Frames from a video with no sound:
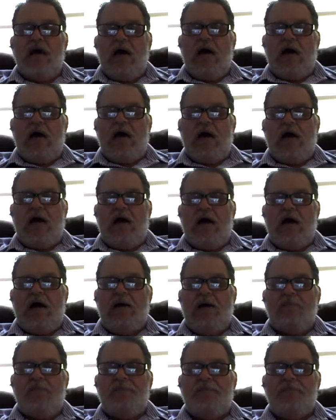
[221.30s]

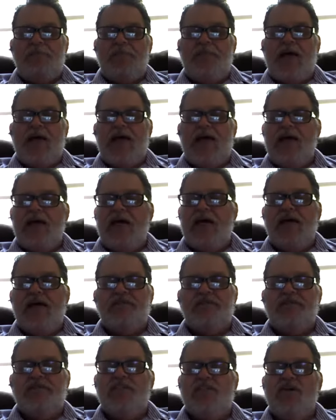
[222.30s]
um,
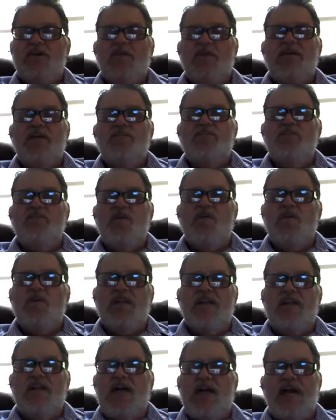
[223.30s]
and so much more
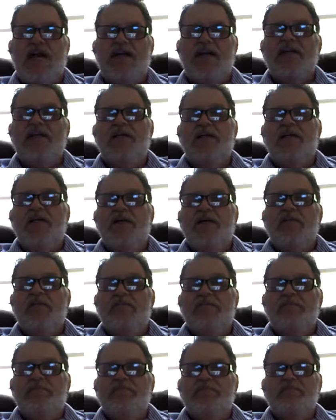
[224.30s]
than that.
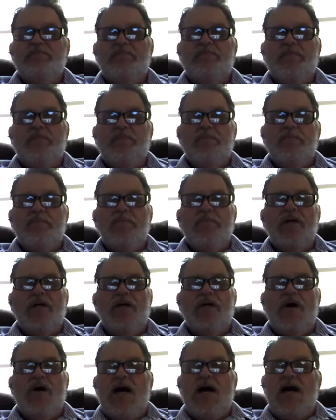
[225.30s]

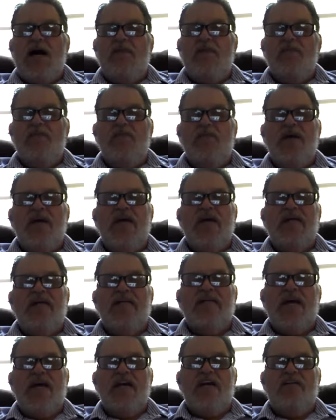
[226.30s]
We get
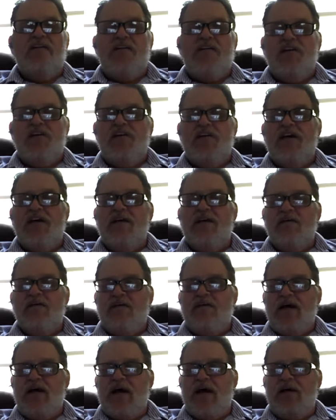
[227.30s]
tired of hearing
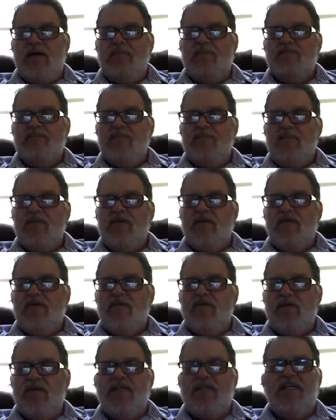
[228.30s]

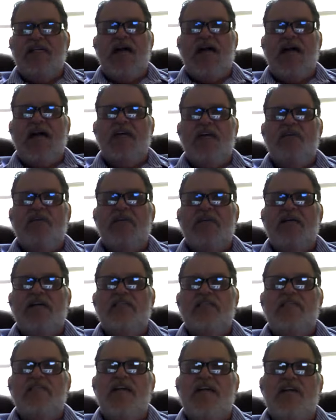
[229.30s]
we're denying you
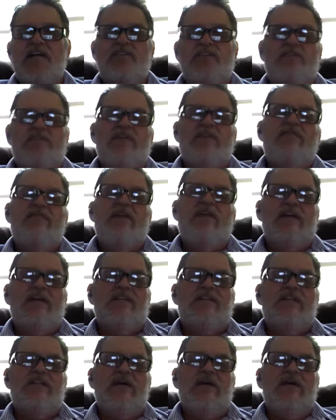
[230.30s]
because nature of
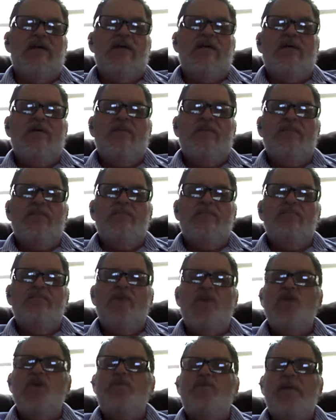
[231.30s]
offense.
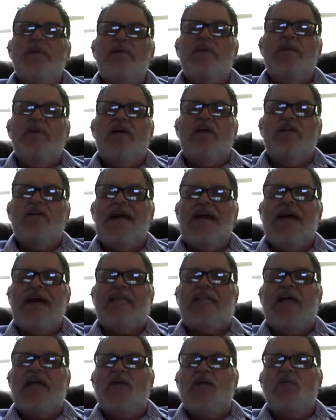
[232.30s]
Most people are
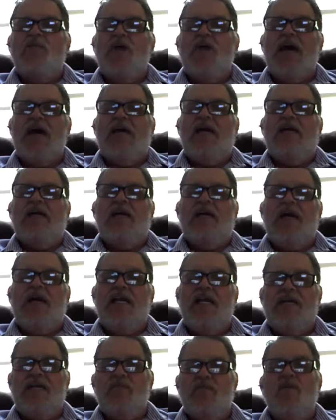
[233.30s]
not that way
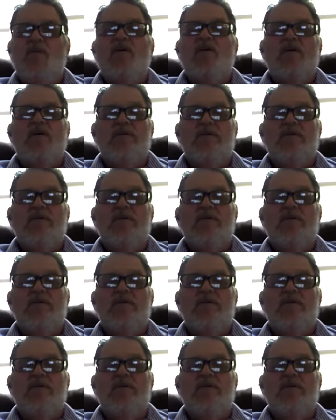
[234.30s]
anymore.